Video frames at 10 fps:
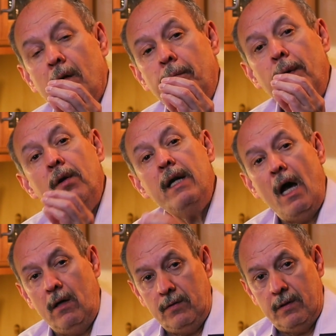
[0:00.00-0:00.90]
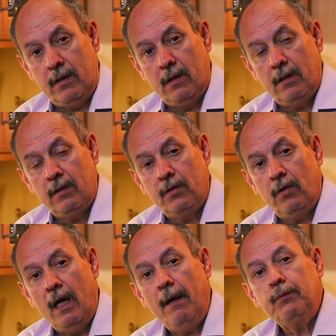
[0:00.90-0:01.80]
pronouns,
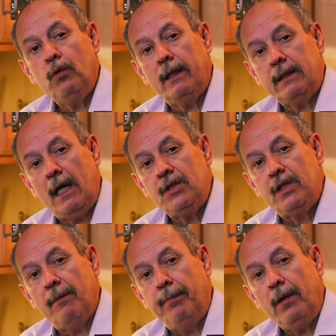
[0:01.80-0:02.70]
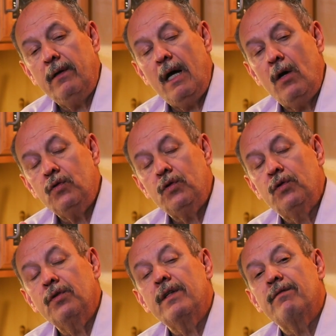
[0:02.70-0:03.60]
you have to attach the pronouns
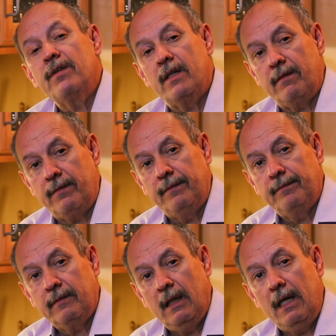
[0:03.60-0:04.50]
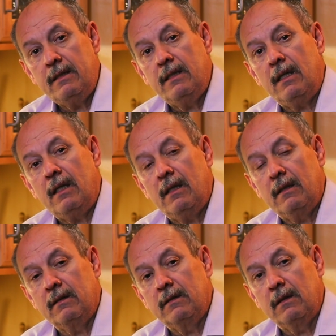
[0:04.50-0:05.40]
to the verb. That's the
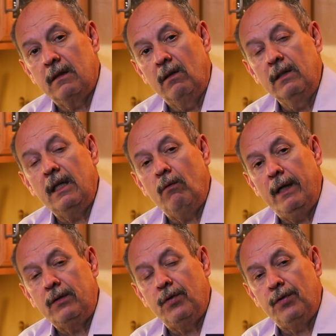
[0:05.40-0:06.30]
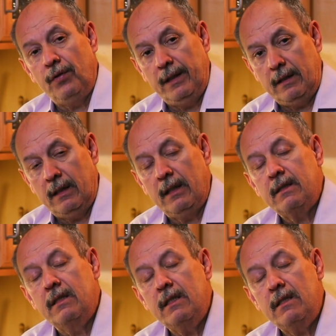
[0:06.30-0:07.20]
only way to do it.
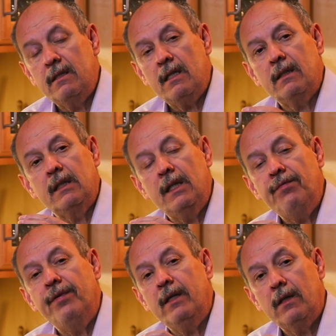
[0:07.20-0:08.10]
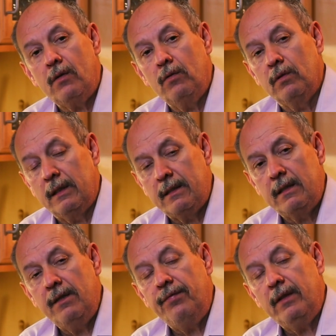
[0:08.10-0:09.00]
This is a different rule. It's
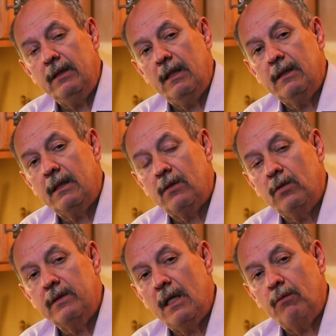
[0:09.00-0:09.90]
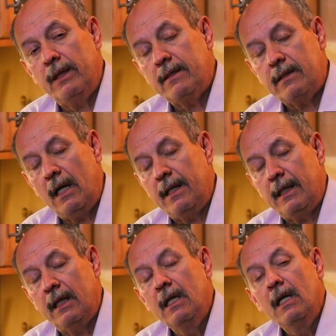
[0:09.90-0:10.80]
different than the rules that we
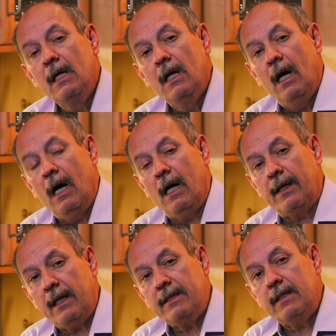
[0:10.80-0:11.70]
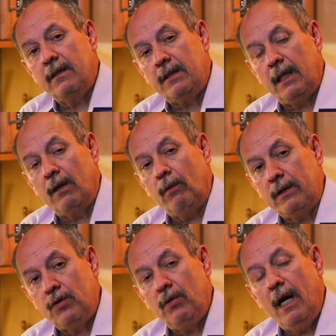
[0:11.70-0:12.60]
studied recently
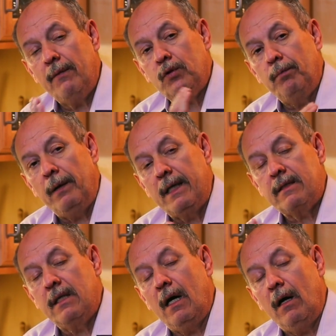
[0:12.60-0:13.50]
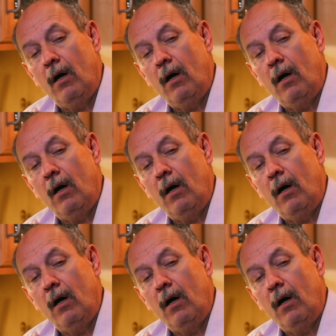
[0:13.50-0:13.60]
when you have to place the